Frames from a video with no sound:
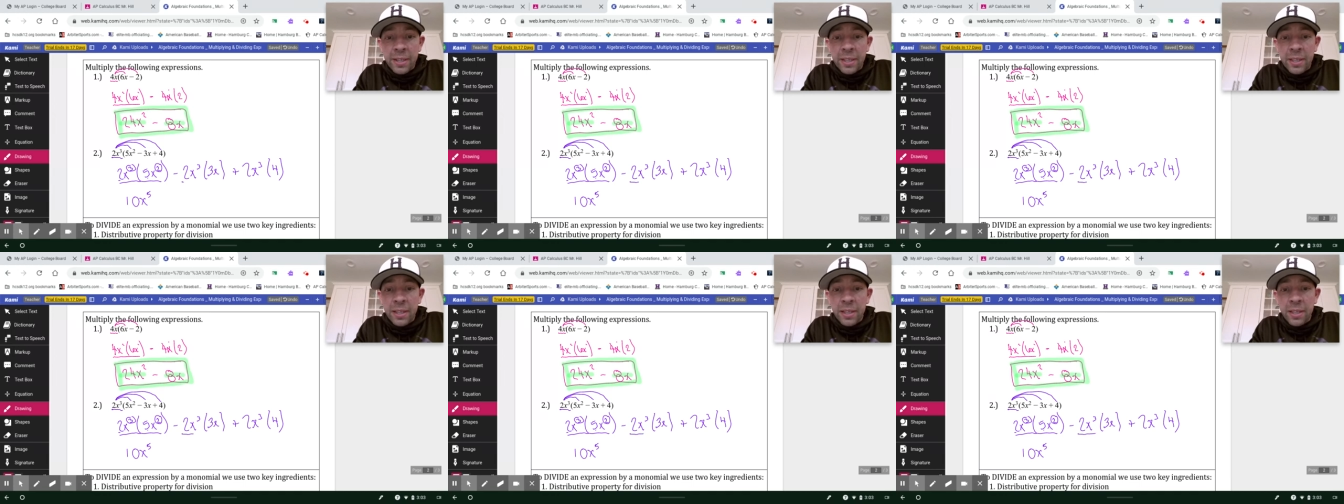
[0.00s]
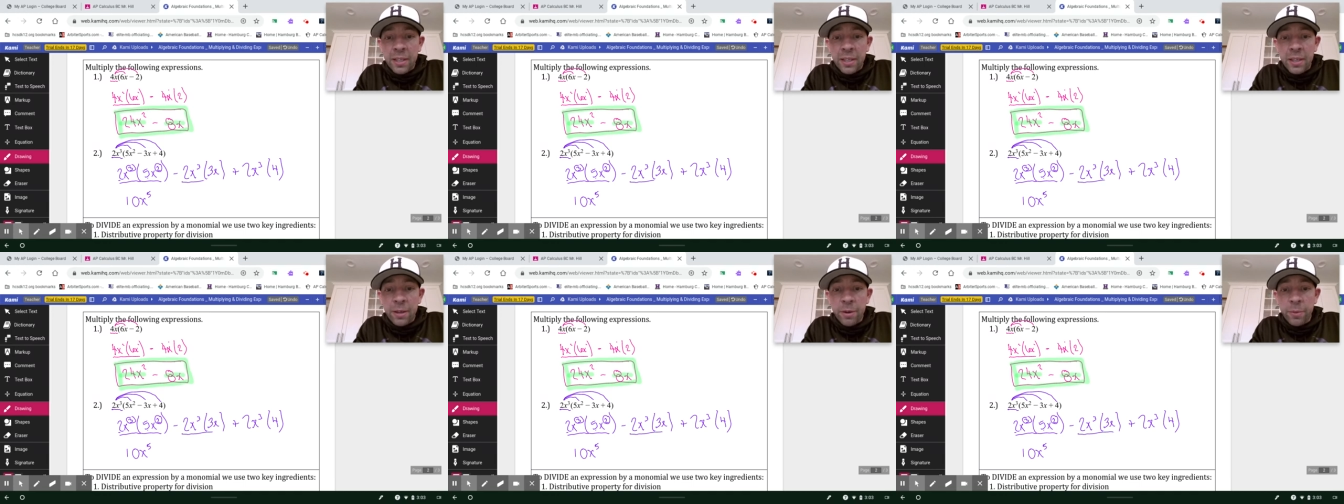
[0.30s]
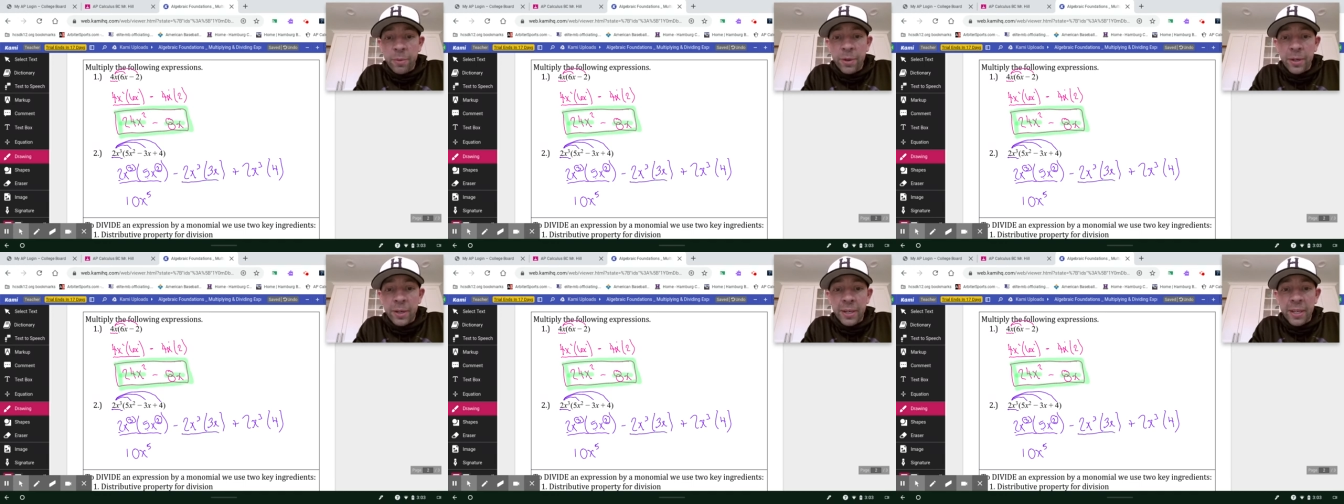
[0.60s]

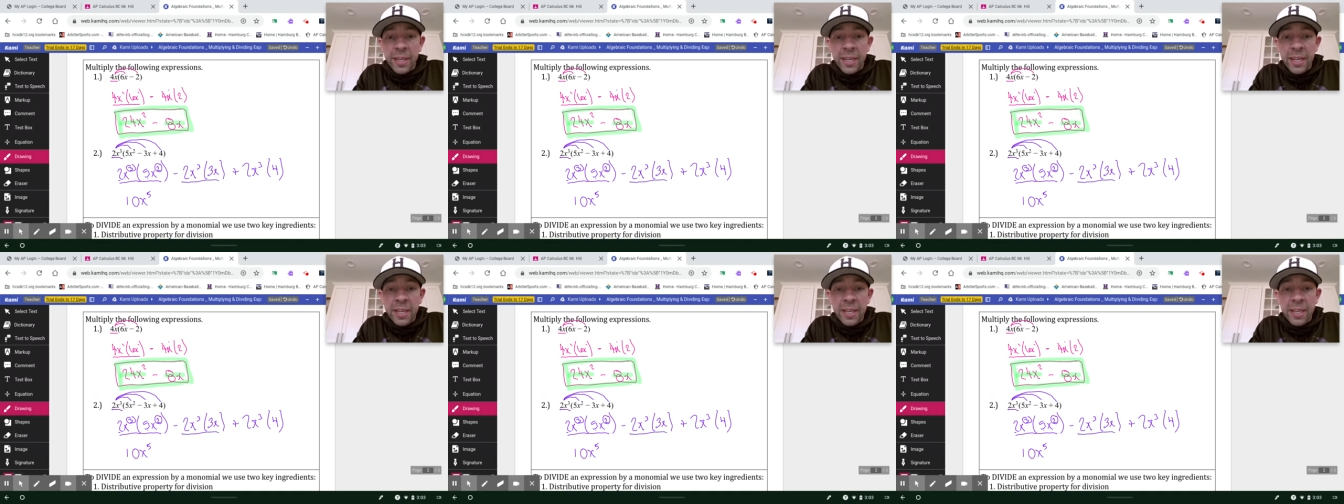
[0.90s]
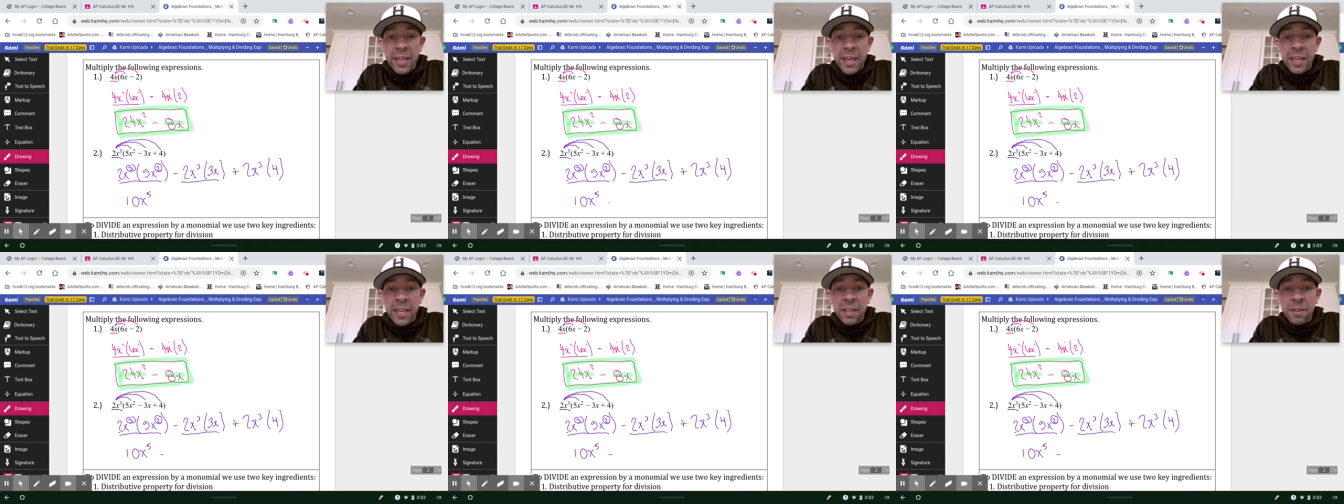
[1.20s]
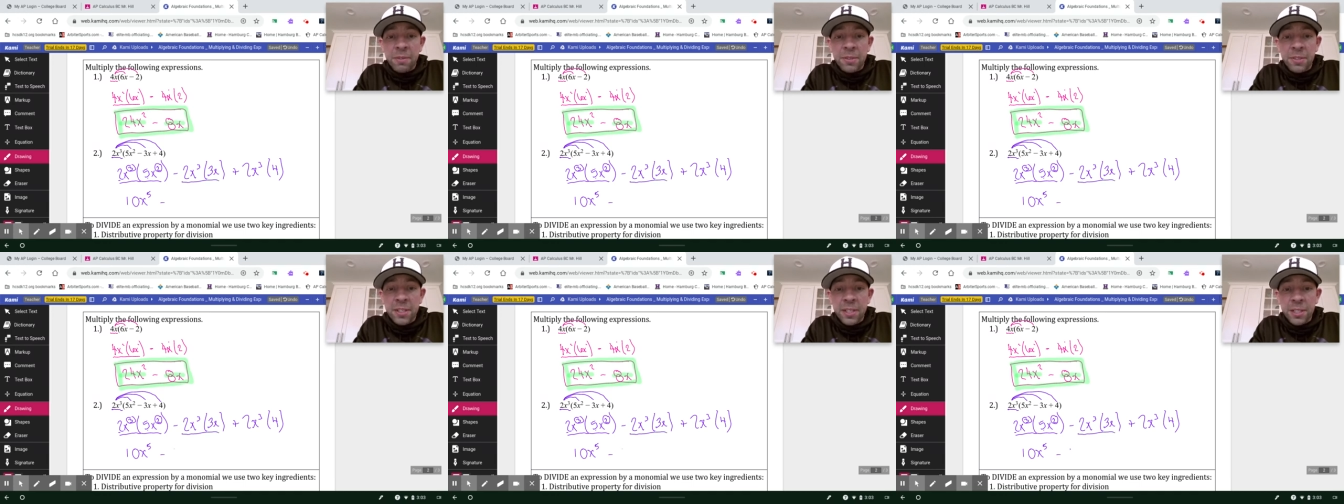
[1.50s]
here we're going to get
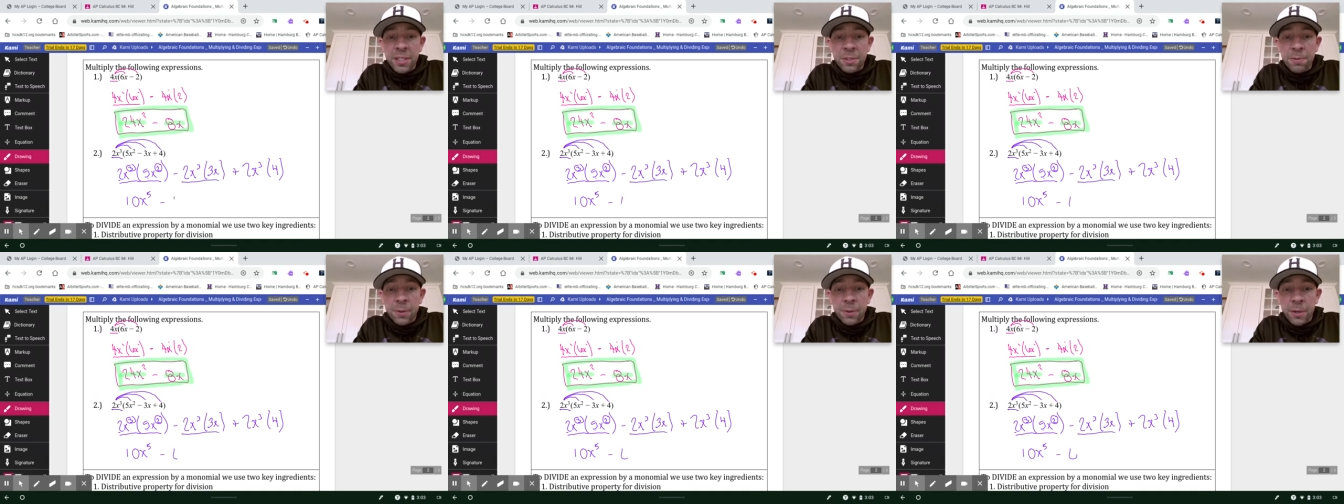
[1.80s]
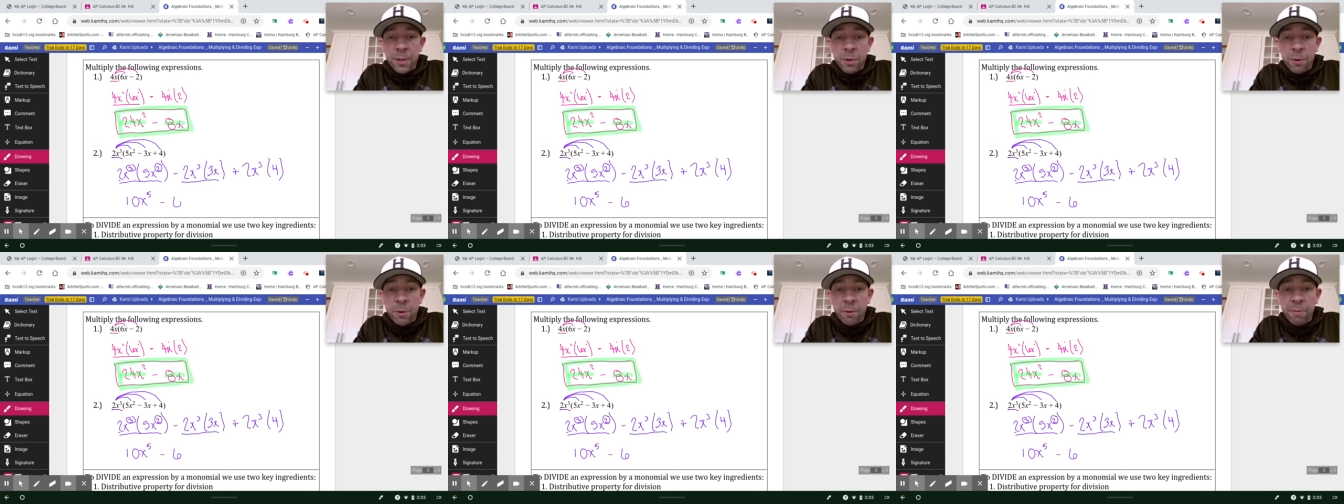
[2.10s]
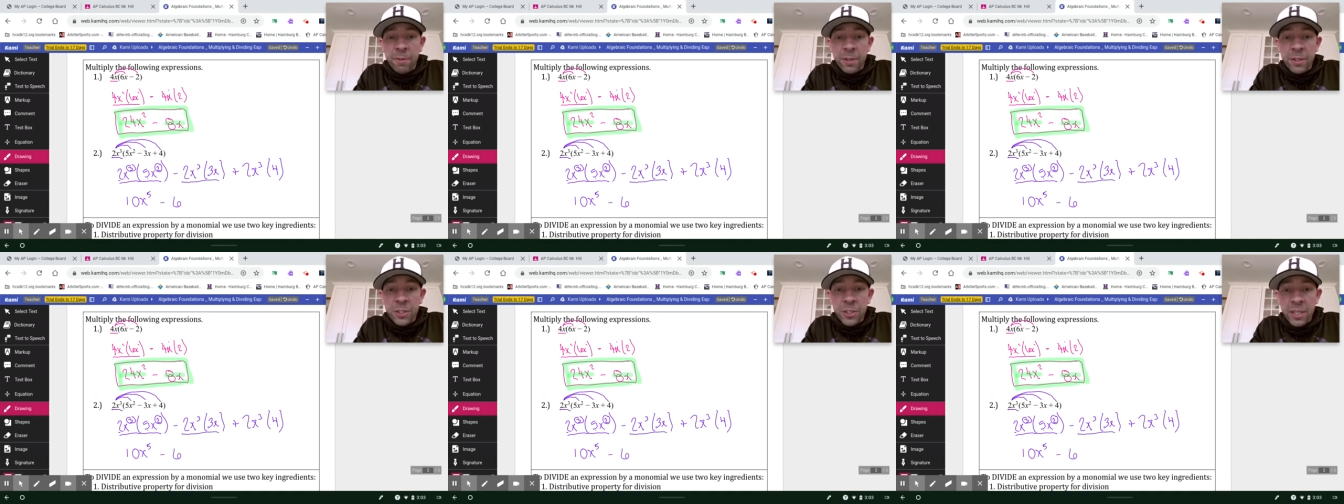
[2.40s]
negative 6 for a
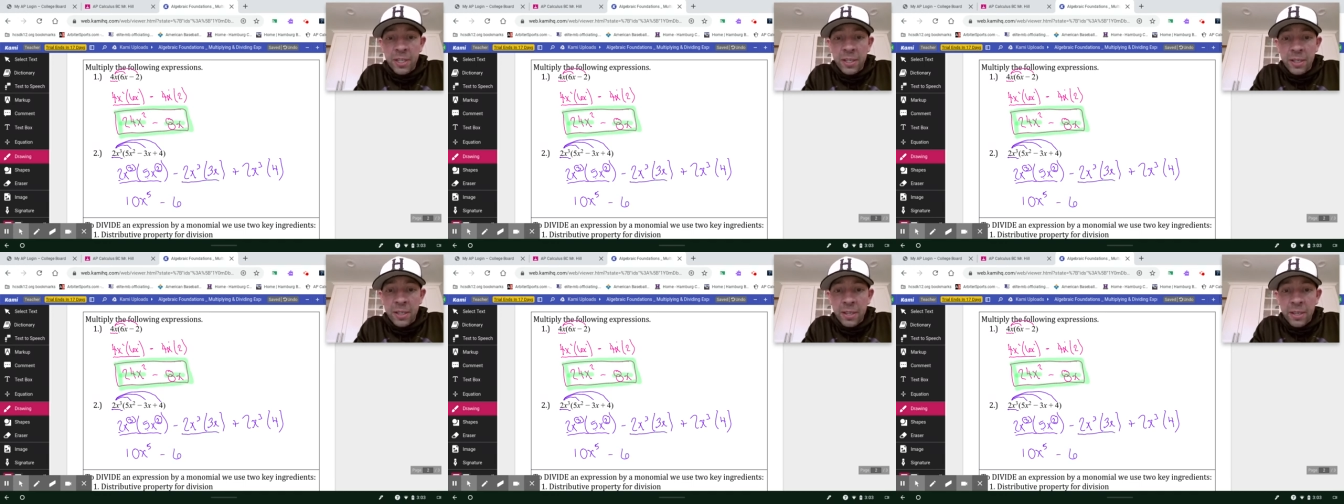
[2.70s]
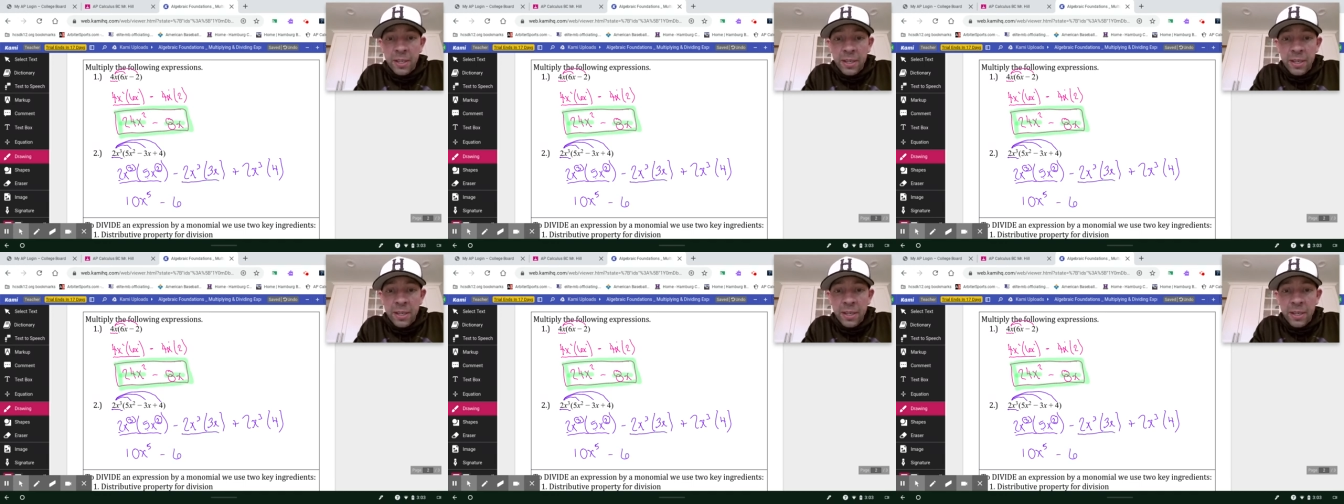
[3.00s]
coefficient.